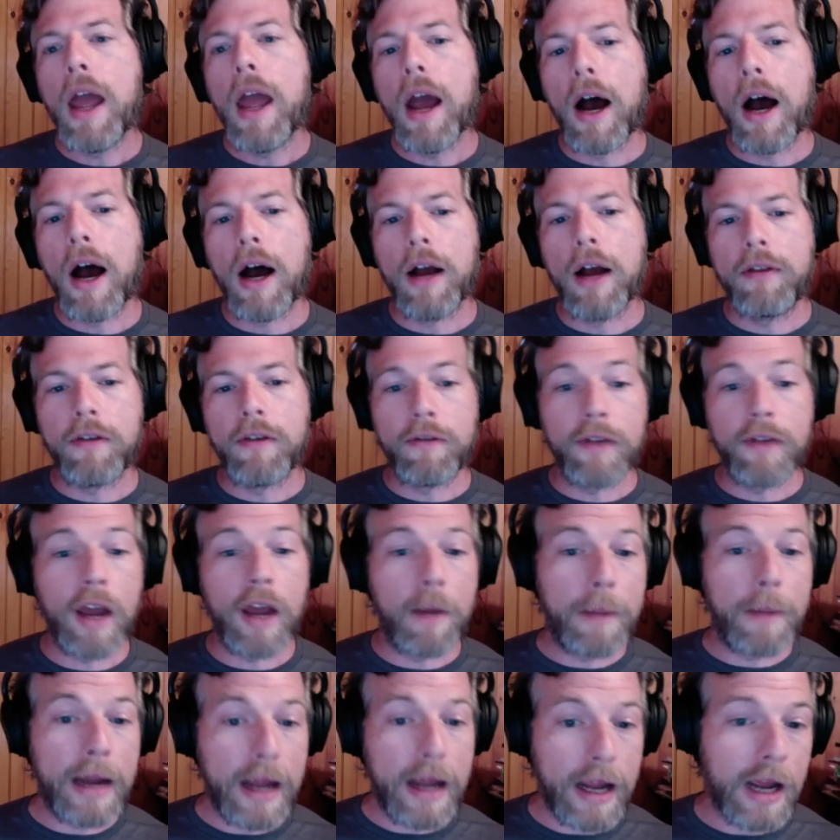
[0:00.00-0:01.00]
to set up
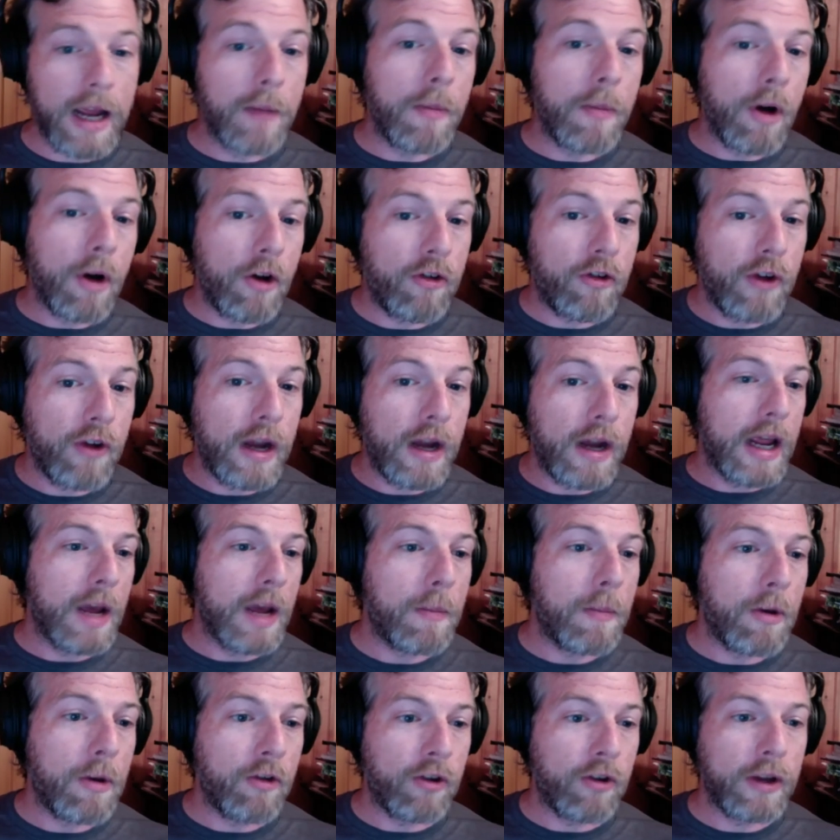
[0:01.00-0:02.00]
an ambush
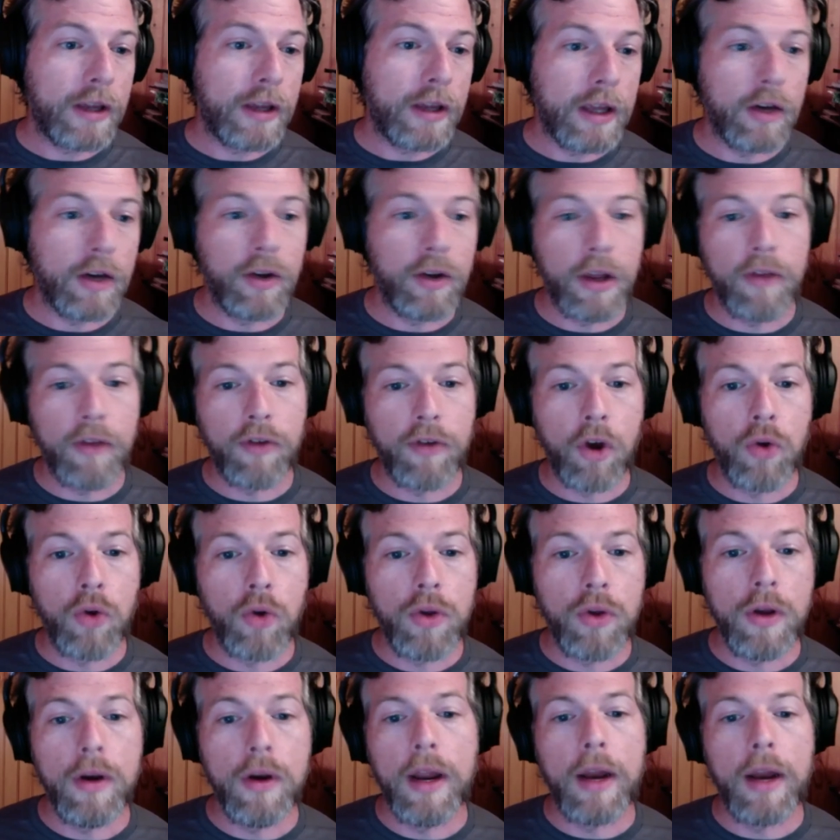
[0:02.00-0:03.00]
and kill his own
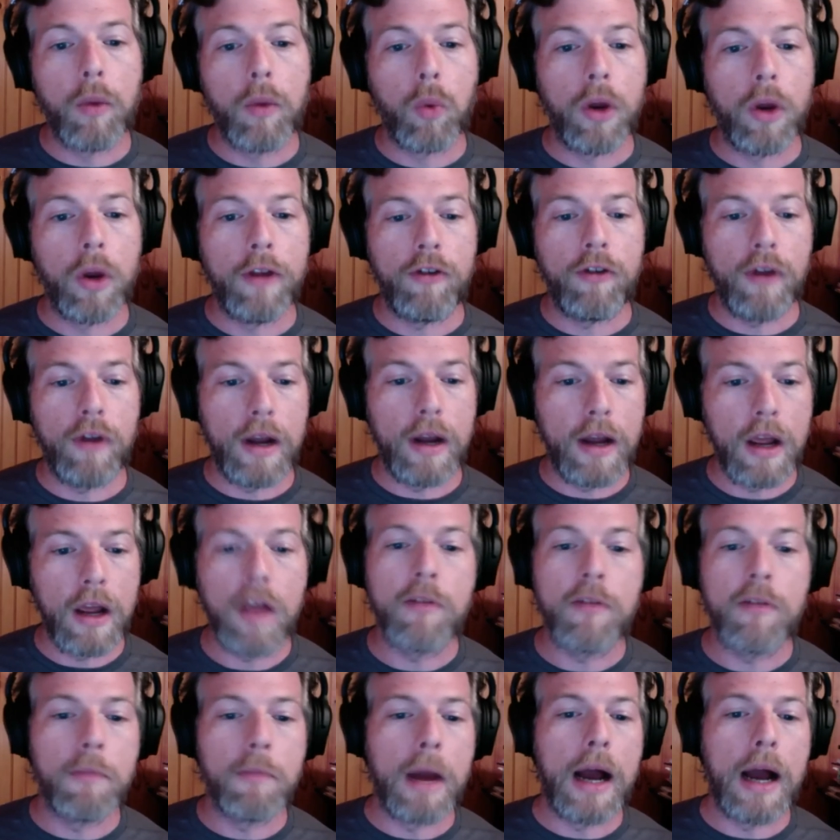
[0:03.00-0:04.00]
unit, which in
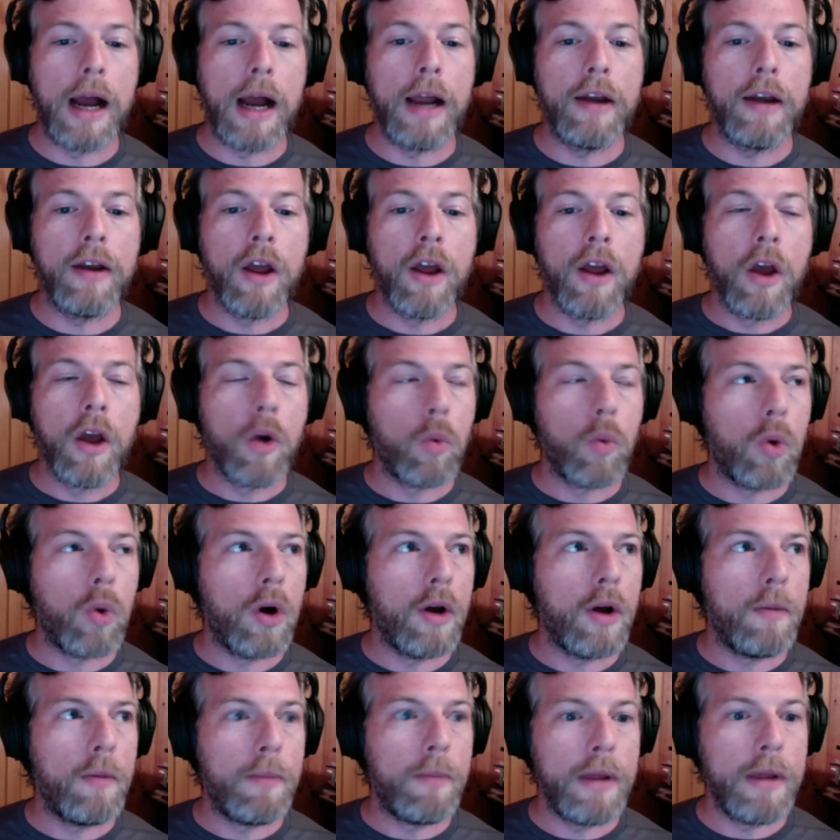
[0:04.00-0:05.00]
his mind
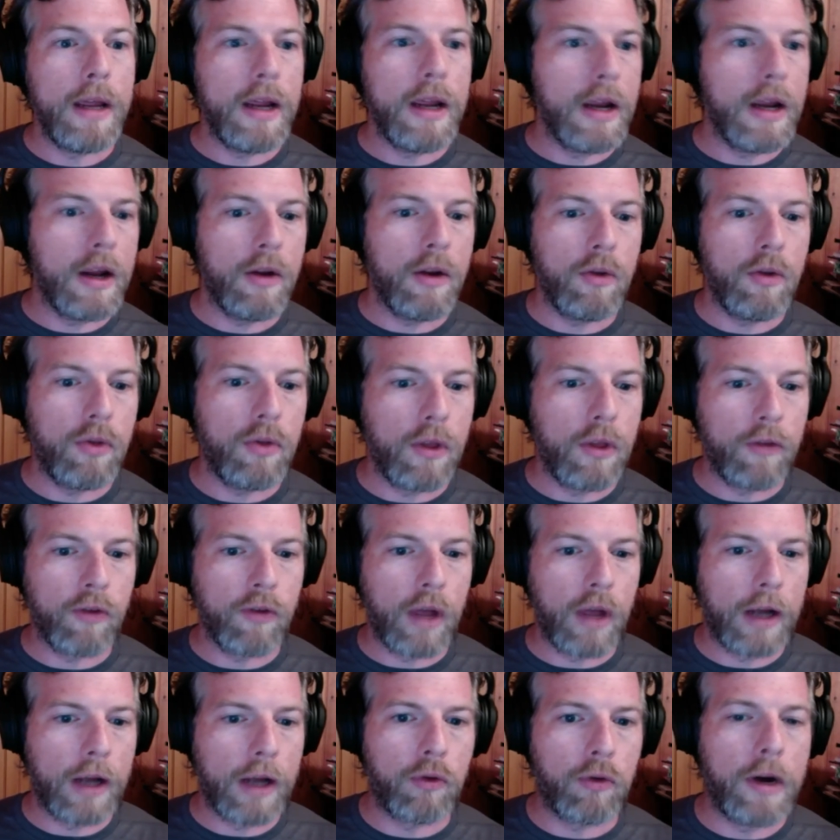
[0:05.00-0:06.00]
would be this
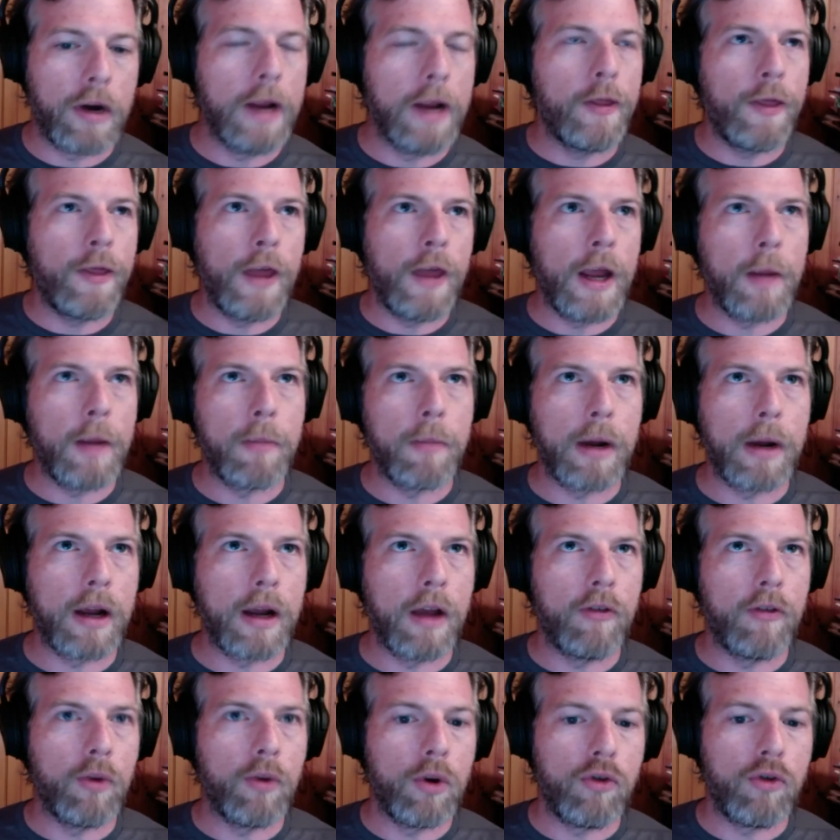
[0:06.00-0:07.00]
like great thing
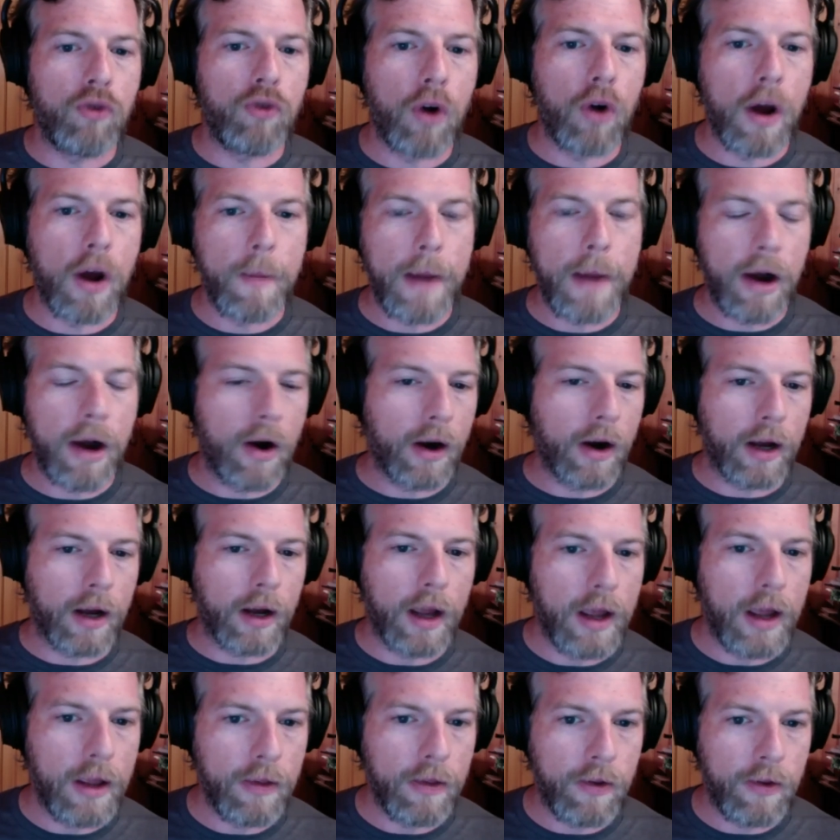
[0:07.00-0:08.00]
because it would draw
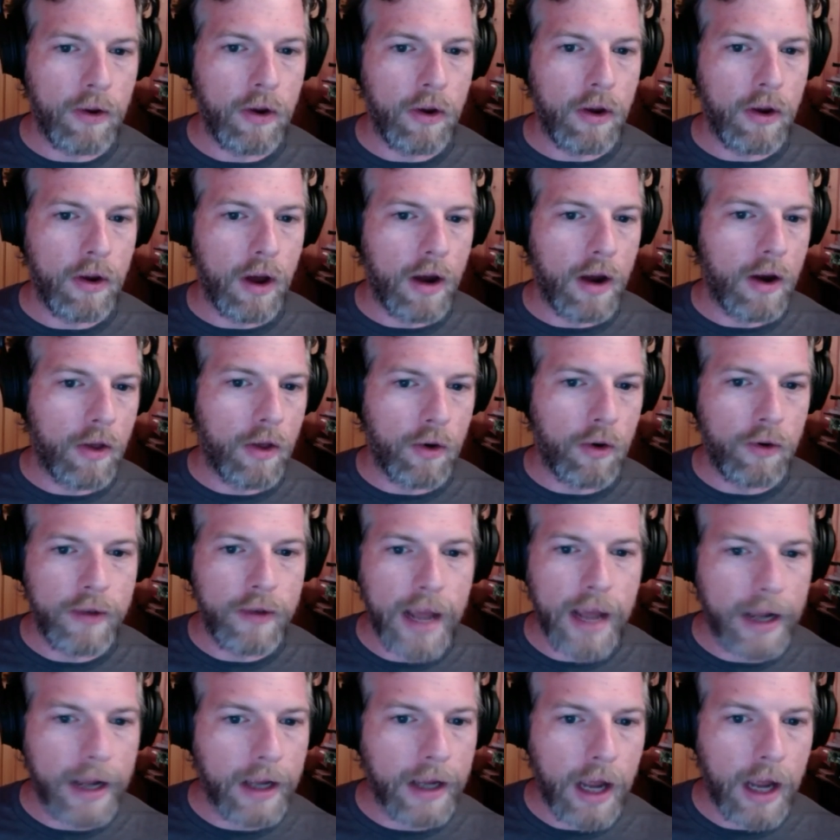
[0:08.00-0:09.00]
America into another
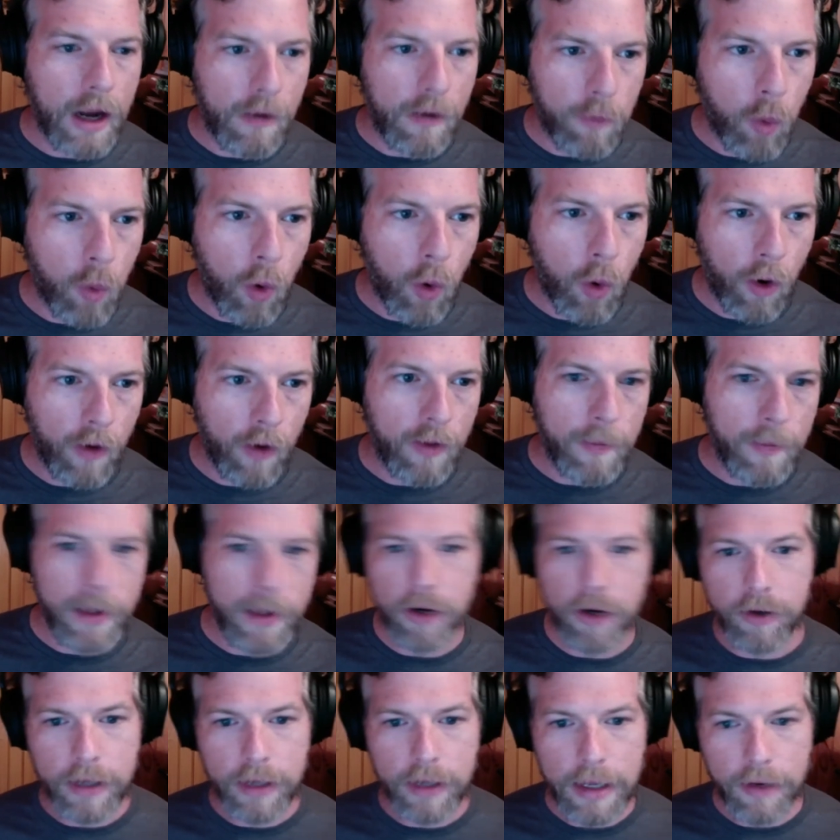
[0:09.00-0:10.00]
decade of war in the
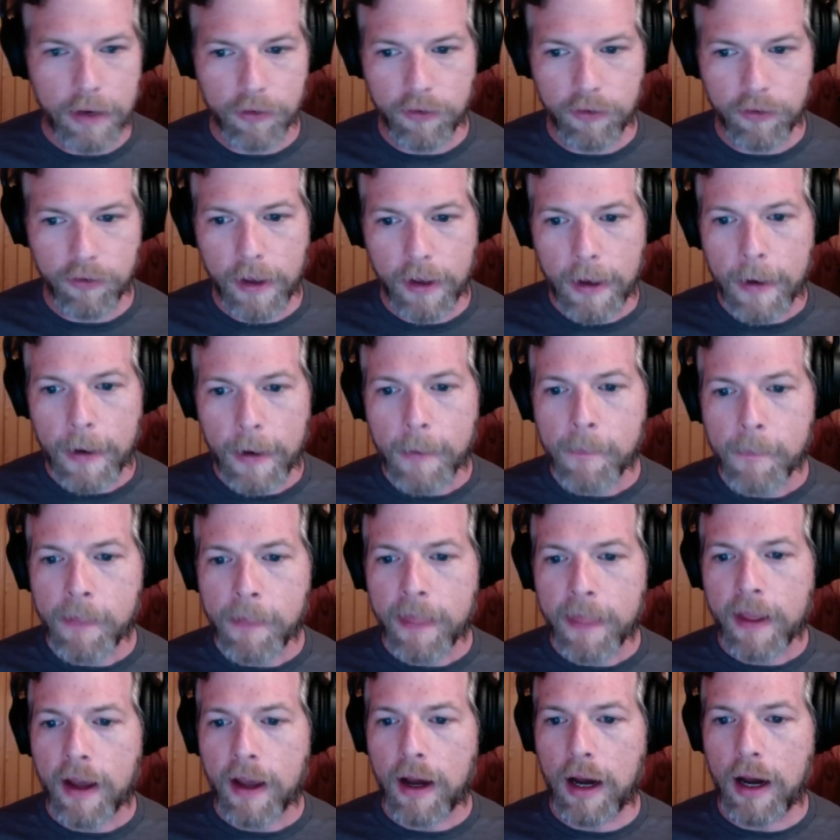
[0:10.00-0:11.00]
Middle East.
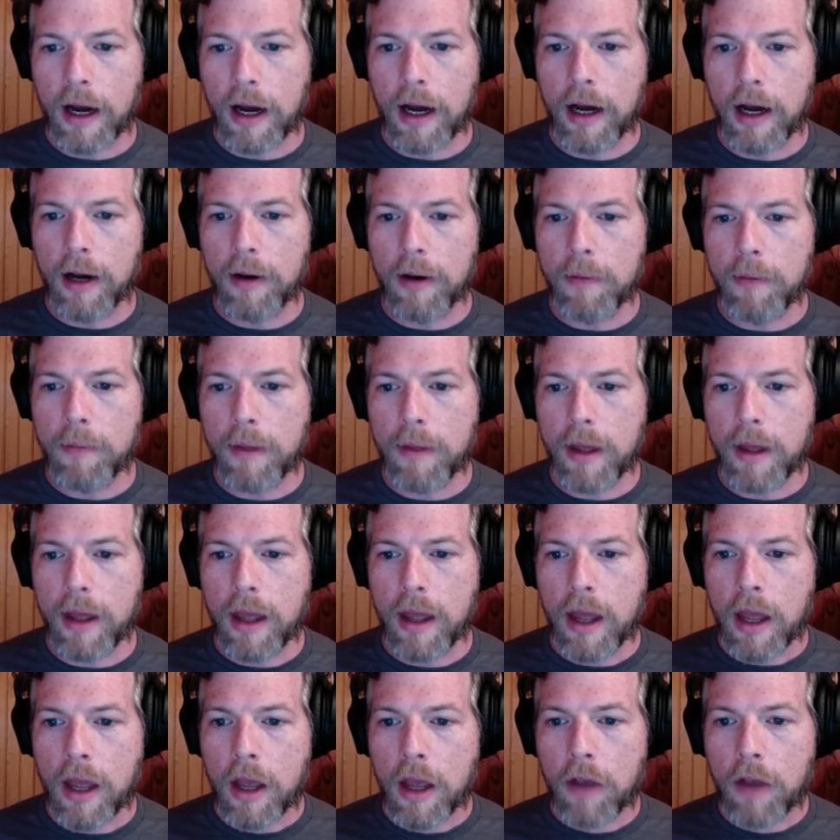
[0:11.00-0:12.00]

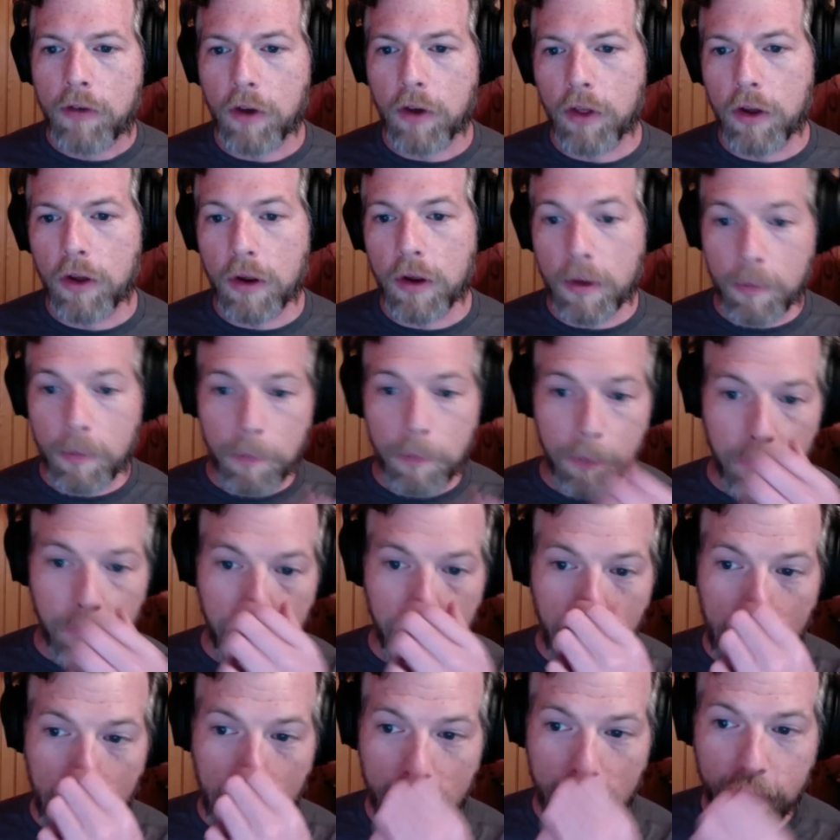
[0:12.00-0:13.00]
So the
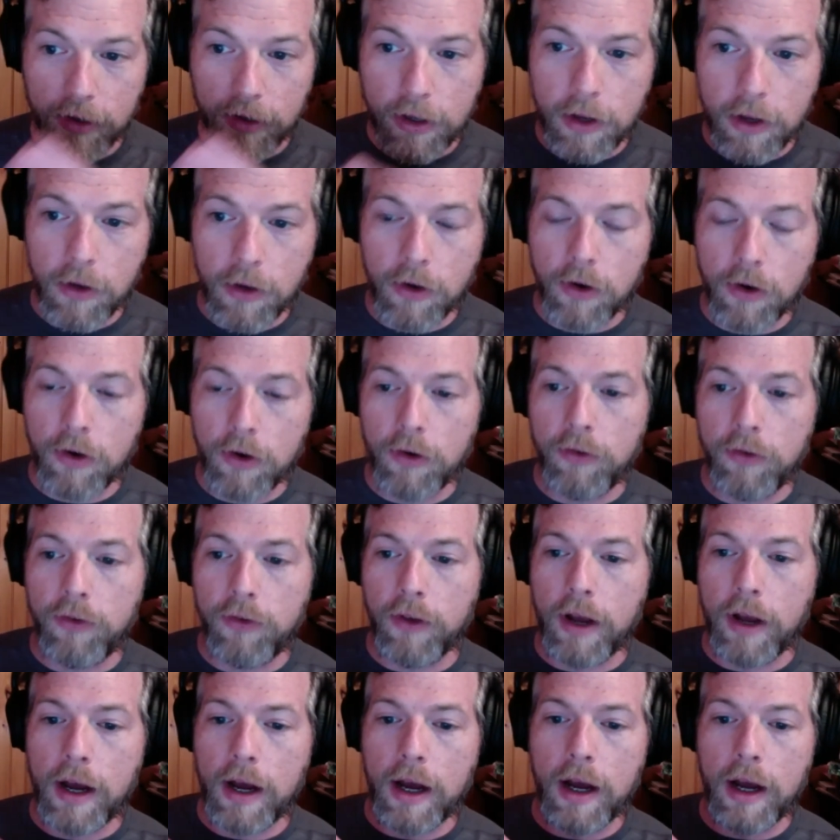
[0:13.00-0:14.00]
prosecutors,
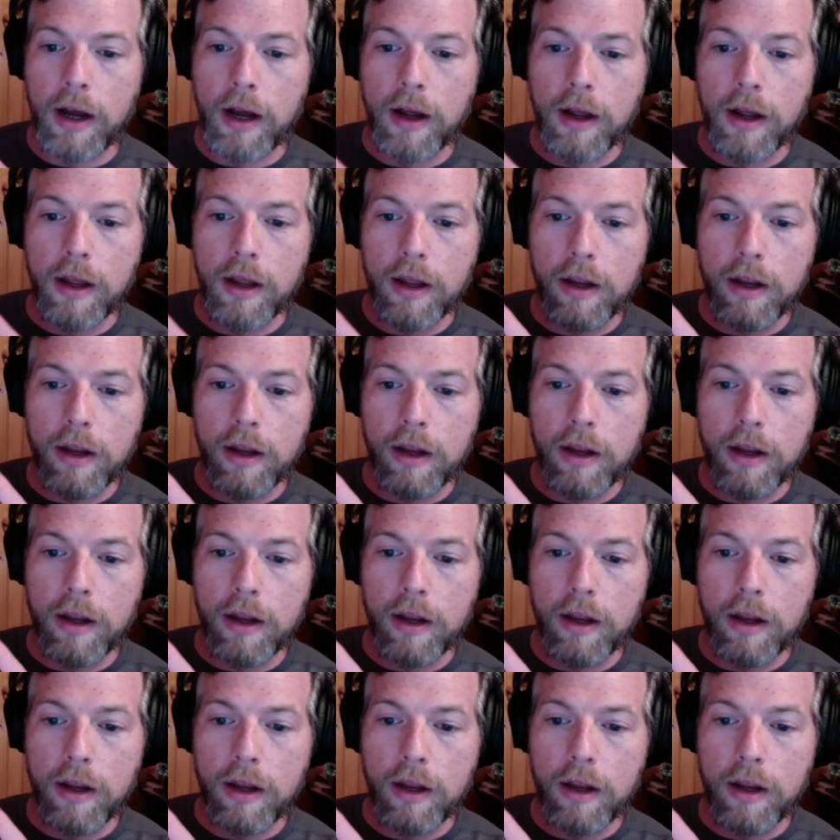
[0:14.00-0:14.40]
while